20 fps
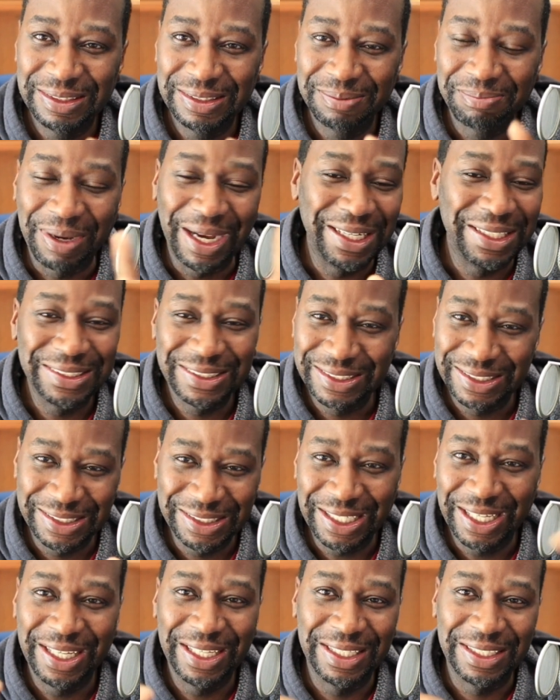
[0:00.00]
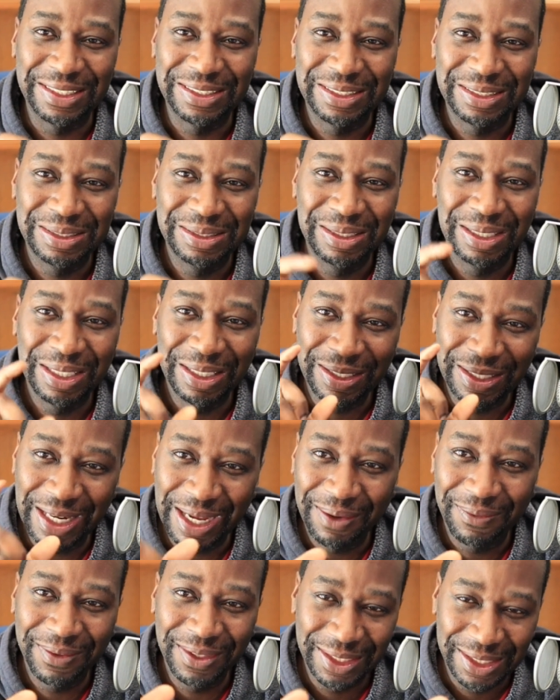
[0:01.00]
minus the change, and you're
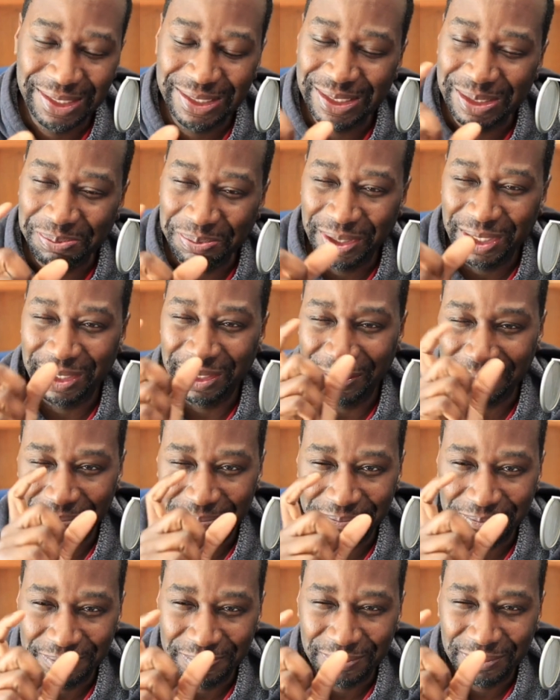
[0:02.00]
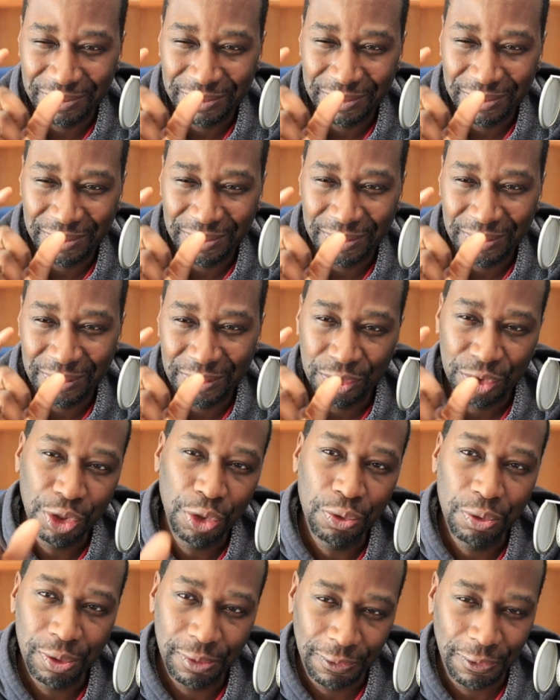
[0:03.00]
not willing to spend
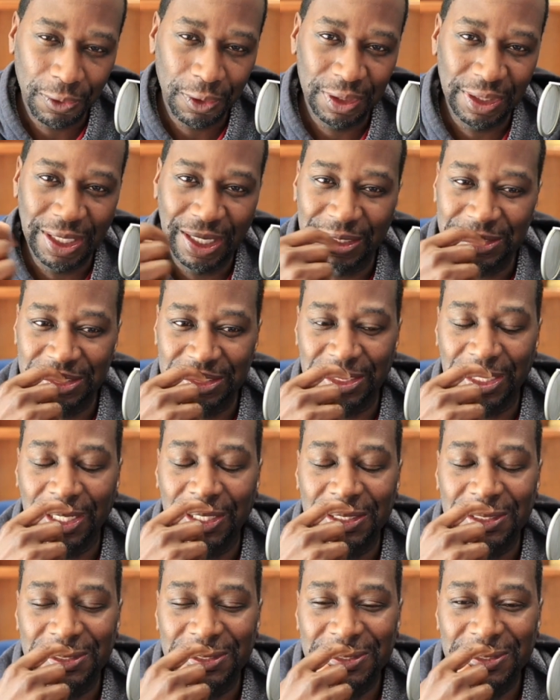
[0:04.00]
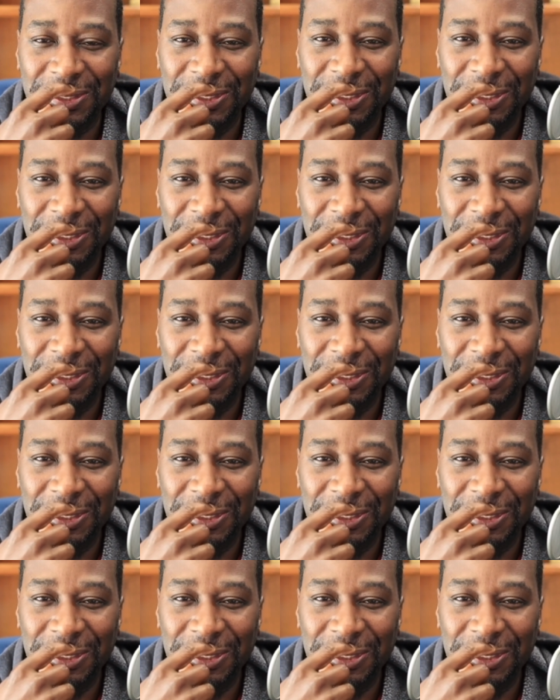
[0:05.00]
$2,000 to $4,000.